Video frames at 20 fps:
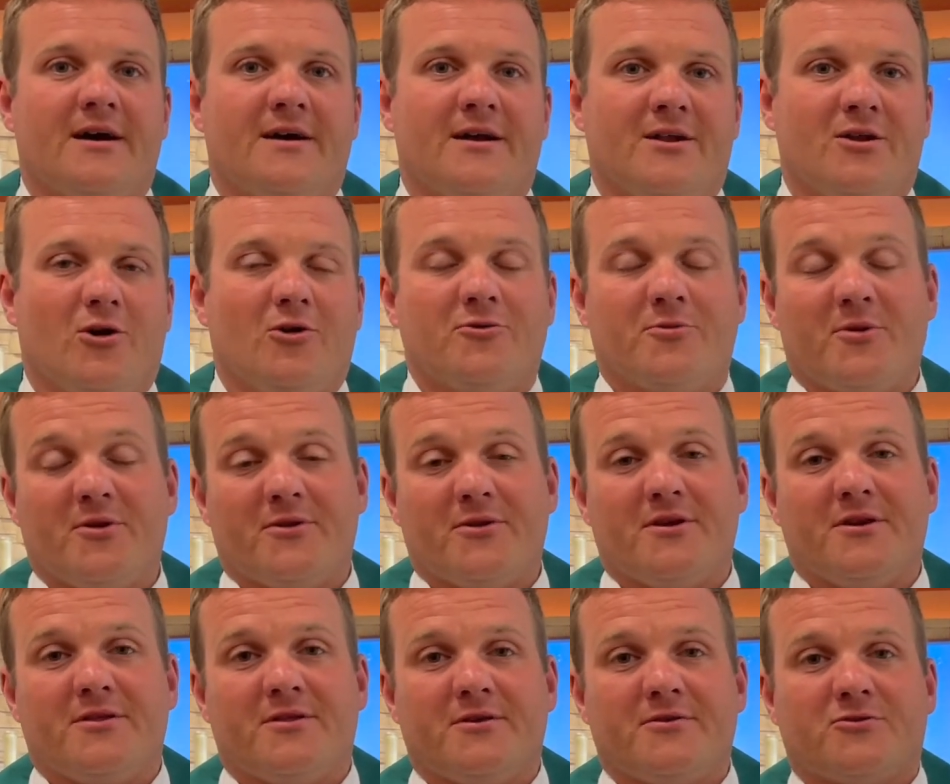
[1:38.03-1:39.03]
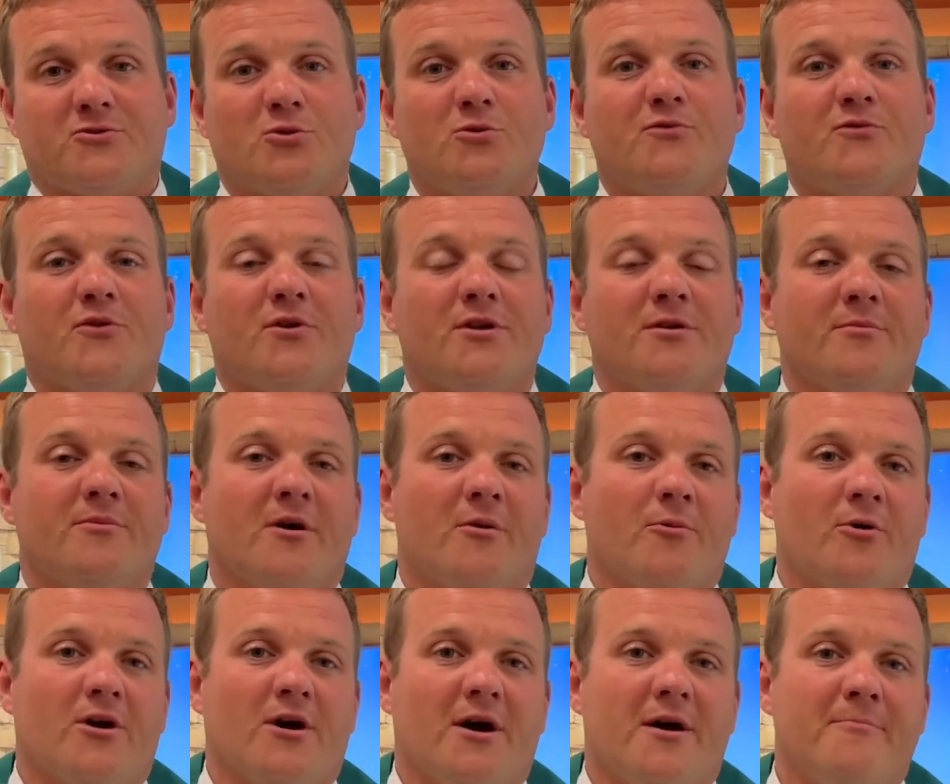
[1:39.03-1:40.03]
ultimately the true freedom that
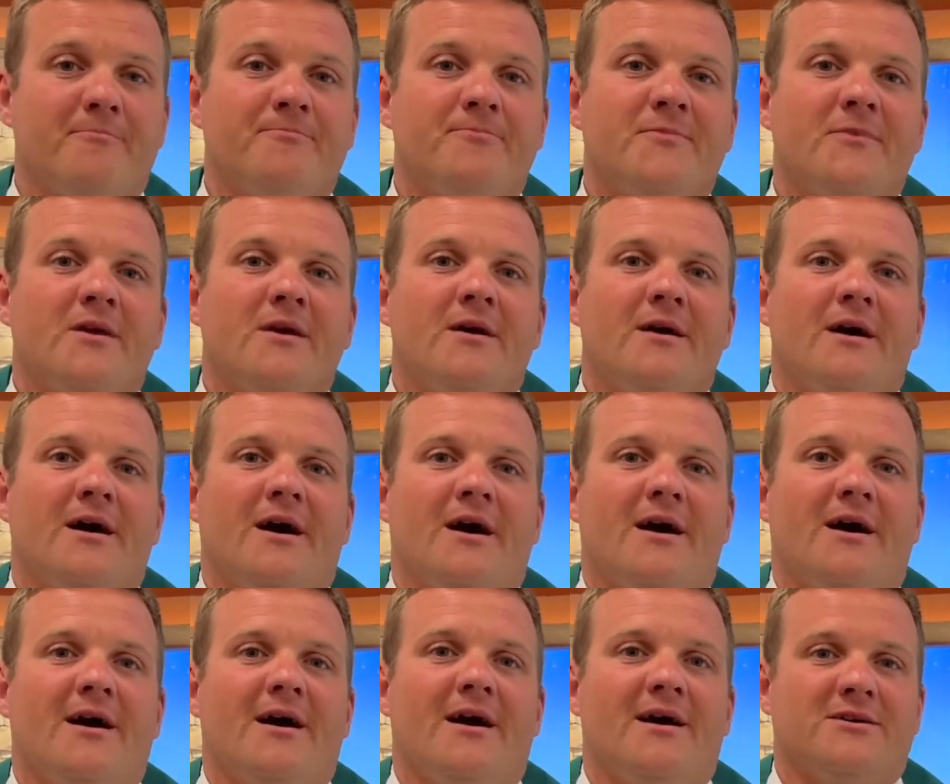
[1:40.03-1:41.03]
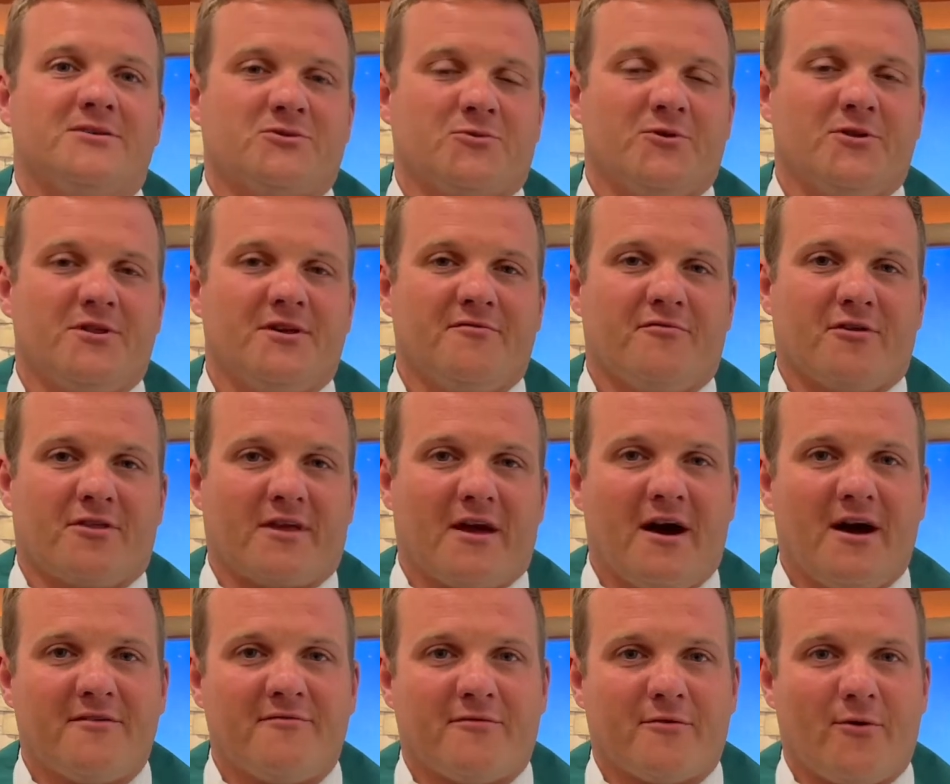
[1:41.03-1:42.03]
will come as we live with
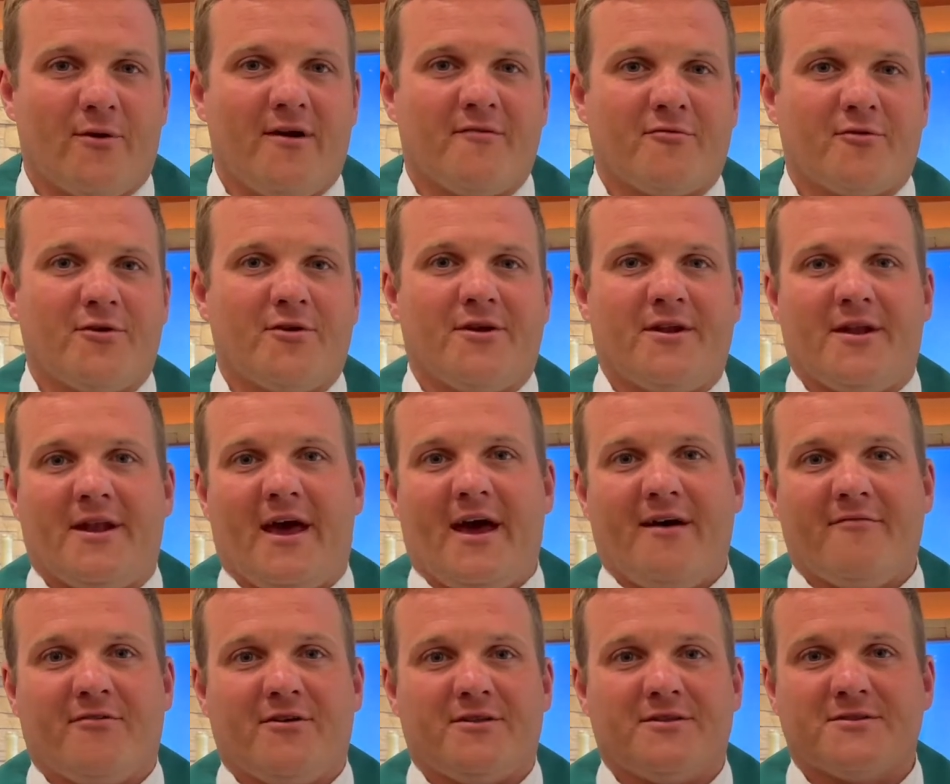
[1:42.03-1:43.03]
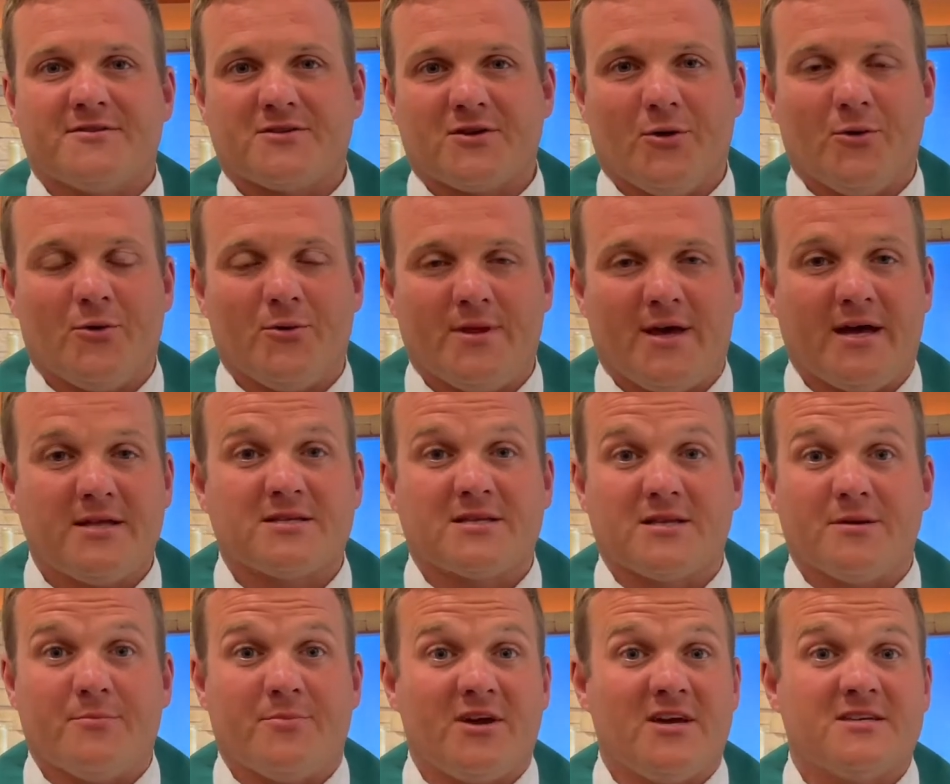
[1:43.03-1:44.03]
God forever in heaven. So that's
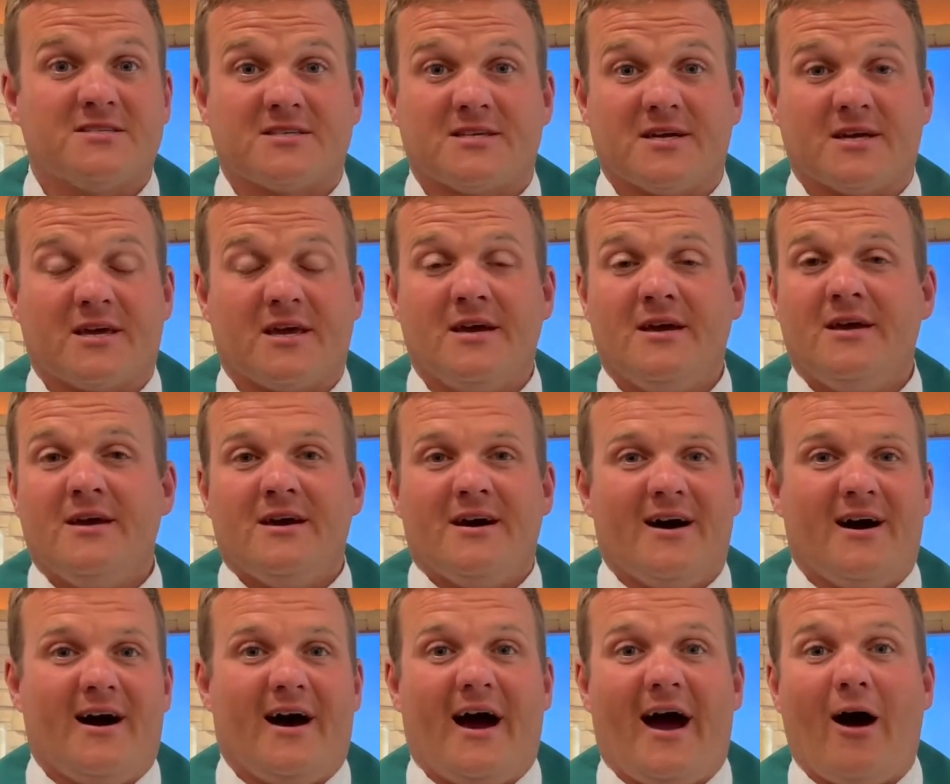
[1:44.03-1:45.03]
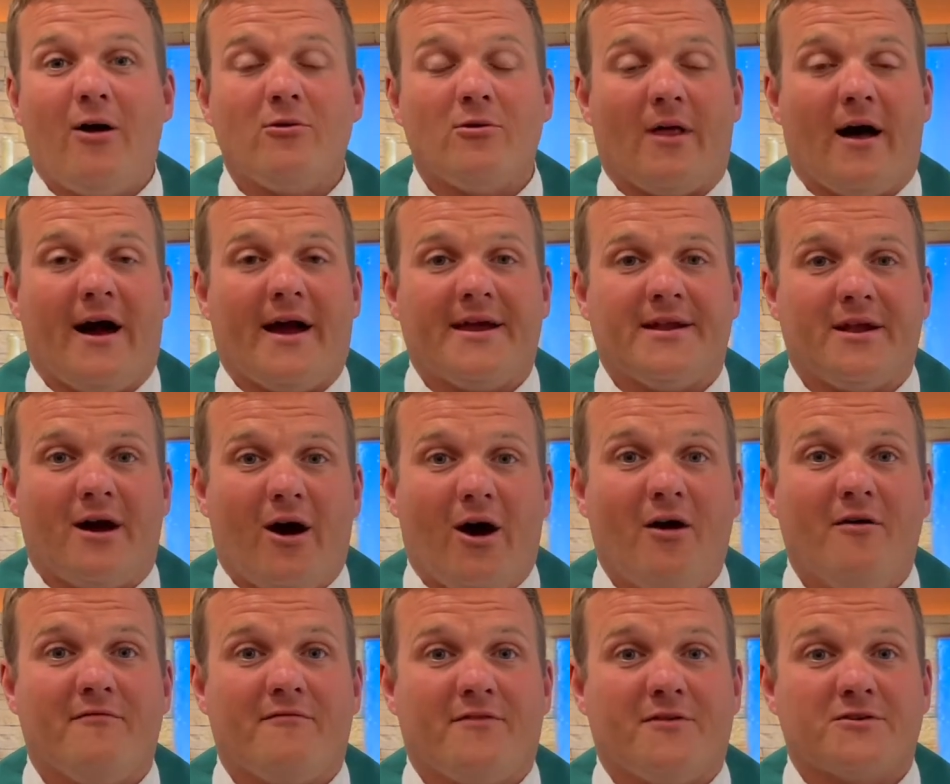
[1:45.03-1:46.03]
the basic outline
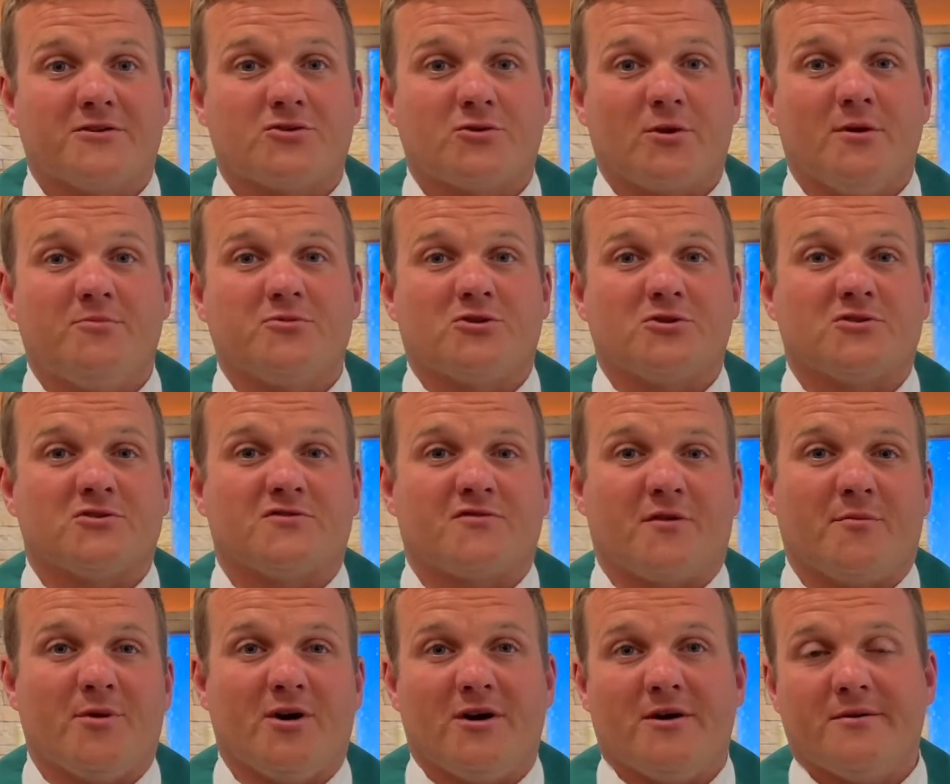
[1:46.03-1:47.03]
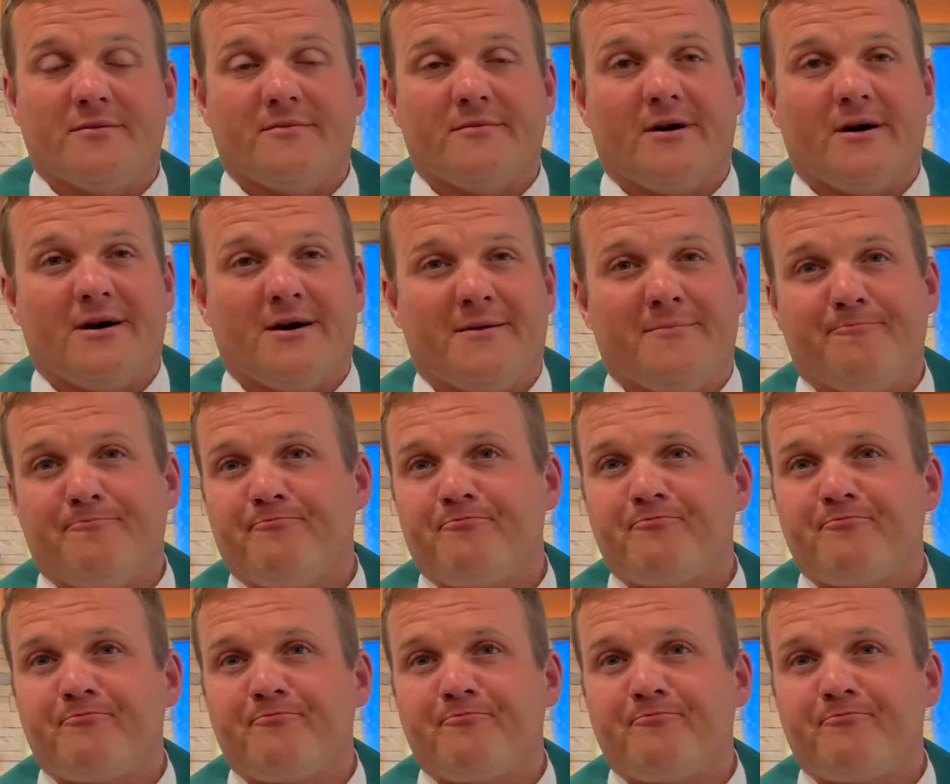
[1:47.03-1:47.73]
of the scriptures from a